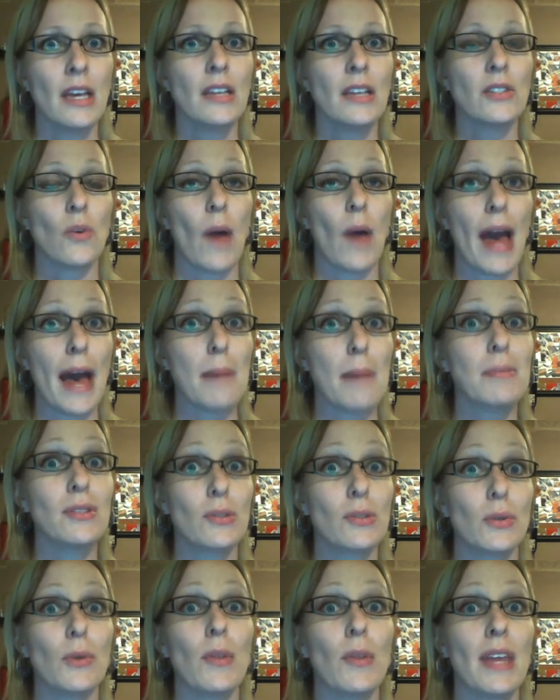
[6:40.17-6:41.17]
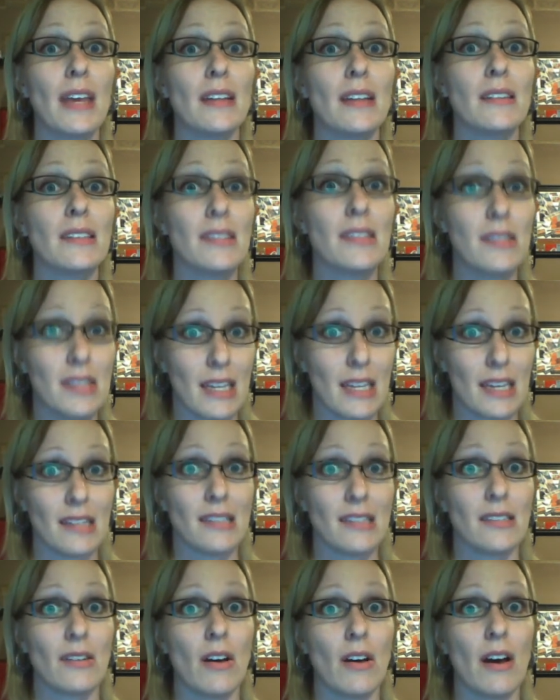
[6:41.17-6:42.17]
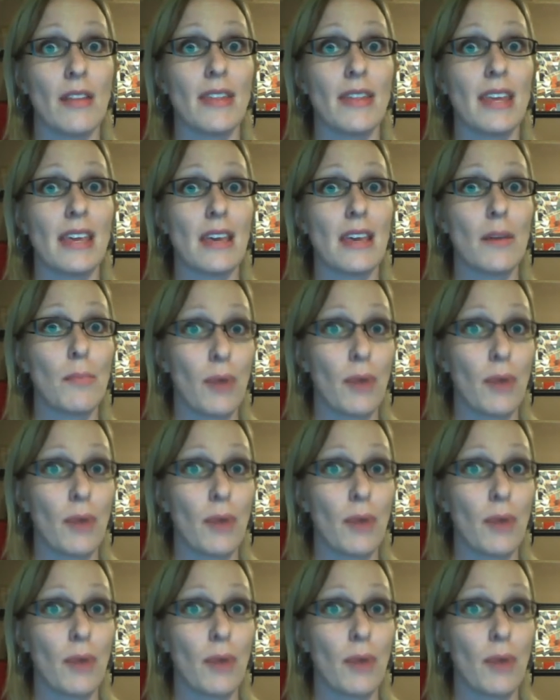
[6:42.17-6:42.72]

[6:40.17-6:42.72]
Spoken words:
So absolutely insist on the